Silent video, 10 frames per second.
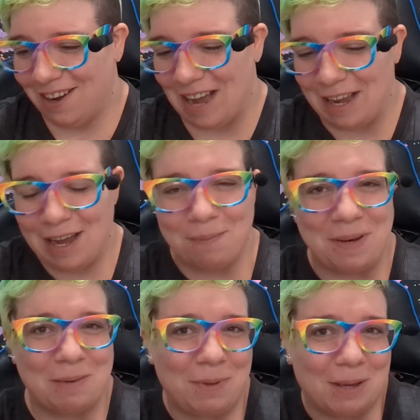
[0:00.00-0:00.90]
I
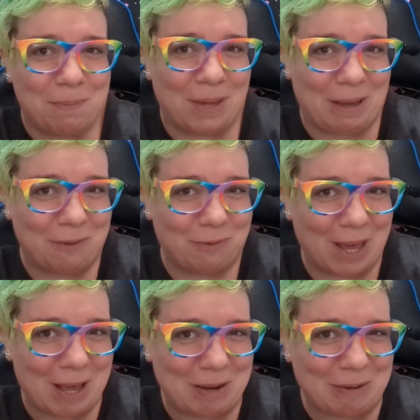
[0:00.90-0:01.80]
happen to be a big
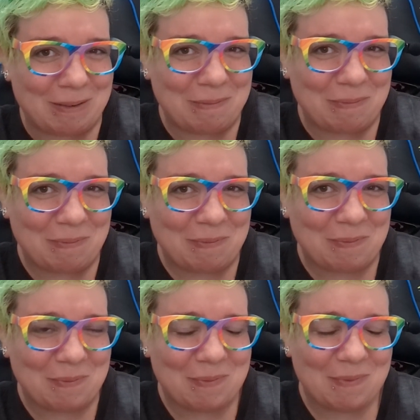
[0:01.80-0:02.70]
fan
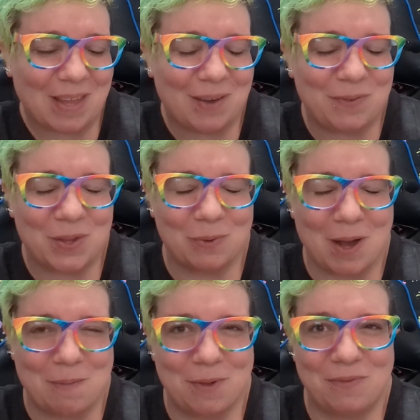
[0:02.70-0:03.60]
of the
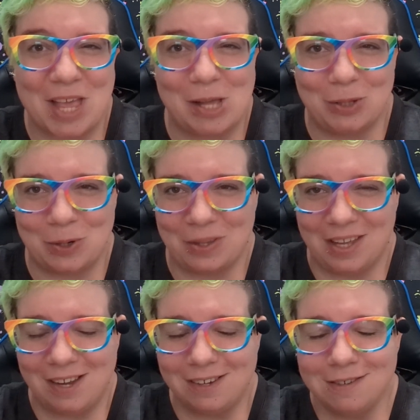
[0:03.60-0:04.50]
realm of the
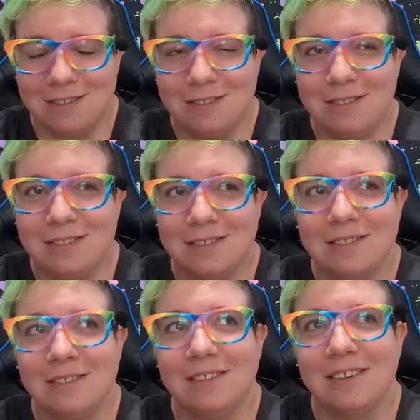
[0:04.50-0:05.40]

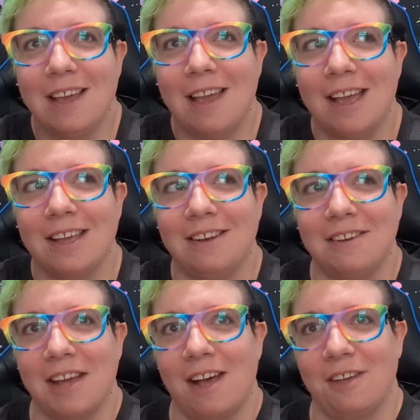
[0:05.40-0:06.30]
Elderlings
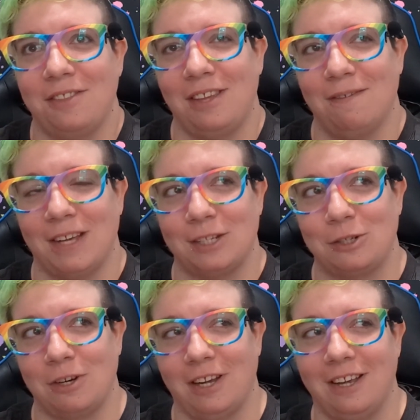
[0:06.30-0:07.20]
and Althea
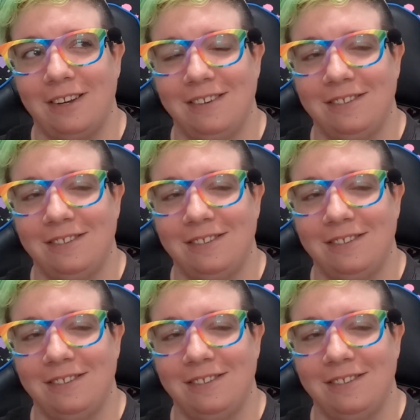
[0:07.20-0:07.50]
Vestrit.